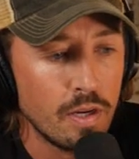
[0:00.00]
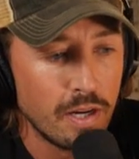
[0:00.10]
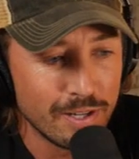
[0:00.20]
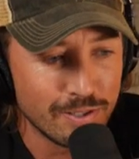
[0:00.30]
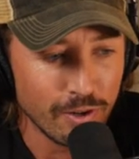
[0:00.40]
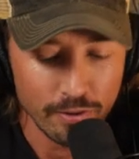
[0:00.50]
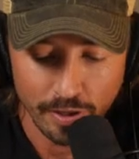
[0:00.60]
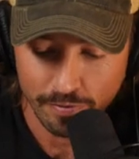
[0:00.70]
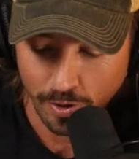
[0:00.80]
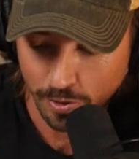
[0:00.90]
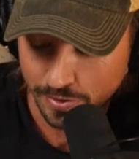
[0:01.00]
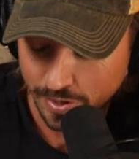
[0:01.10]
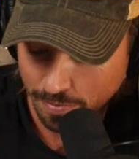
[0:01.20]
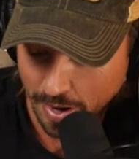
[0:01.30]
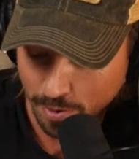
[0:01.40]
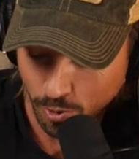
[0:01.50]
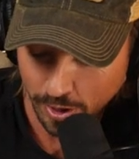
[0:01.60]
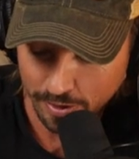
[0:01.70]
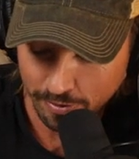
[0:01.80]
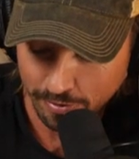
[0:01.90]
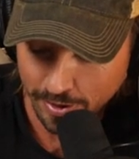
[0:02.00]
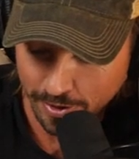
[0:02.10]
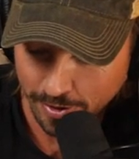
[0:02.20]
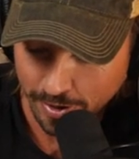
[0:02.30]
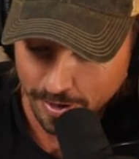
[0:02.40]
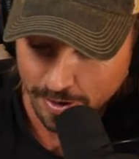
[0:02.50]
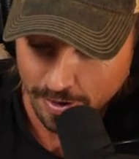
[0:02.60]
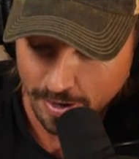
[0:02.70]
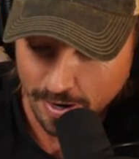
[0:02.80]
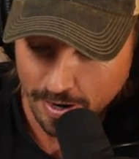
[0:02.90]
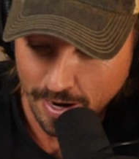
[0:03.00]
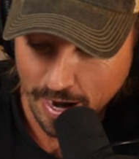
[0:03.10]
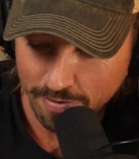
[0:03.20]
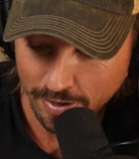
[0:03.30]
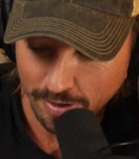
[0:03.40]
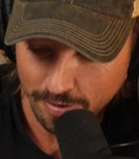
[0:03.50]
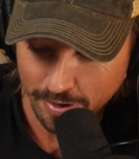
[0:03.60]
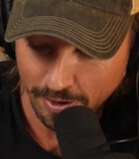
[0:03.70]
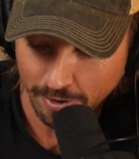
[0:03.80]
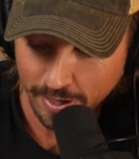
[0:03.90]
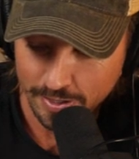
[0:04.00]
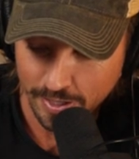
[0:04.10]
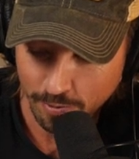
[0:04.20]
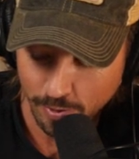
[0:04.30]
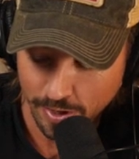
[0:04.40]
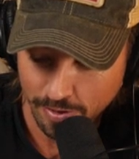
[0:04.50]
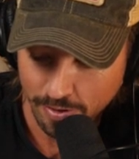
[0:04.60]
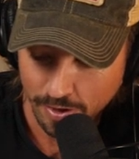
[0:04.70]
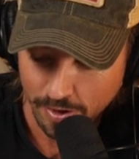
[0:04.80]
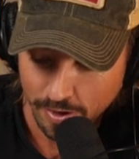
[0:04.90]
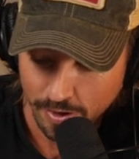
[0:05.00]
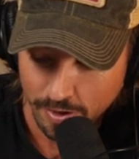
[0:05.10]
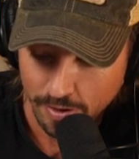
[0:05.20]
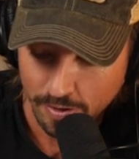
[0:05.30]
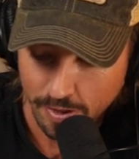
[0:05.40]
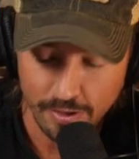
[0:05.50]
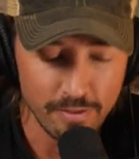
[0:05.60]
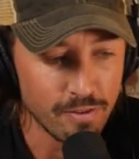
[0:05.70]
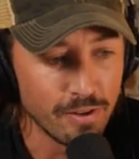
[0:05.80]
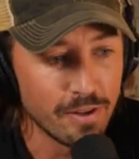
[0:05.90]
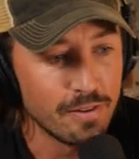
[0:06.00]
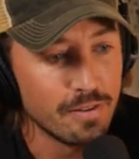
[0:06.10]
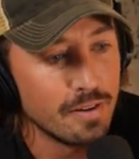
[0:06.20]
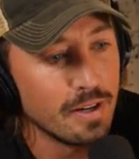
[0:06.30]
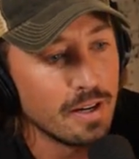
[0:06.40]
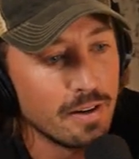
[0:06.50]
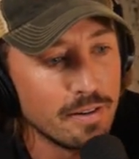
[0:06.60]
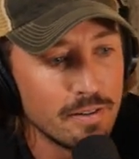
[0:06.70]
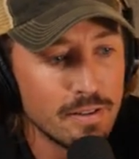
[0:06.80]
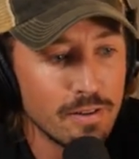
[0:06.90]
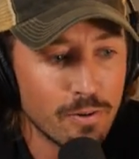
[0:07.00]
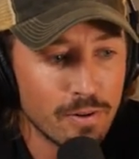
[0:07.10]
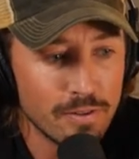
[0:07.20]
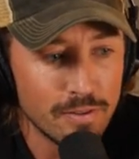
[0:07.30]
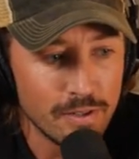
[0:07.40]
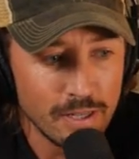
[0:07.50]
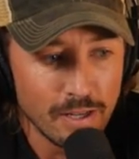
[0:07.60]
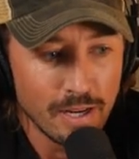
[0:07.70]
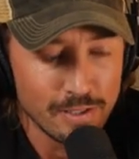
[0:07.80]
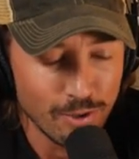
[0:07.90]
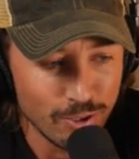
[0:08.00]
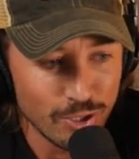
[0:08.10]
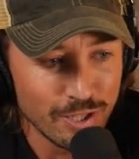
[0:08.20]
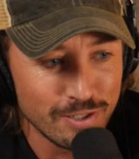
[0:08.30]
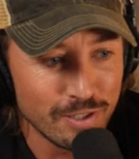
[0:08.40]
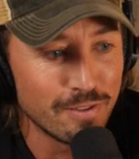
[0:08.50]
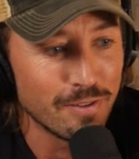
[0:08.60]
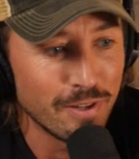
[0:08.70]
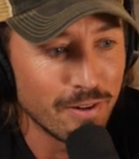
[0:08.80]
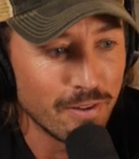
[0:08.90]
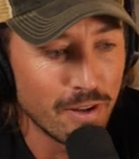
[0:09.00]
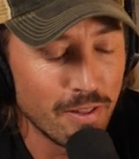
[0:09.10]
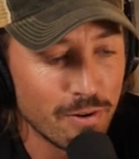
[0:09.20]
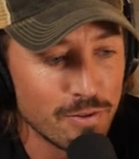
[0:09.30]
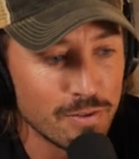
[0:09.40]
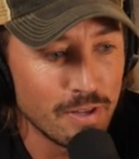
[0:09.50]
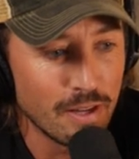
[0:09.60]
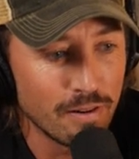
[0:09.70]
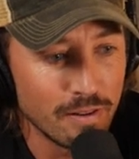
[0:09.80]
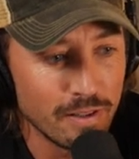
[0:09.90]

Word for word: I guess the only folks that may want to consider uh, having their creatine with insulin uh, or exogenous insulin are, are, those that are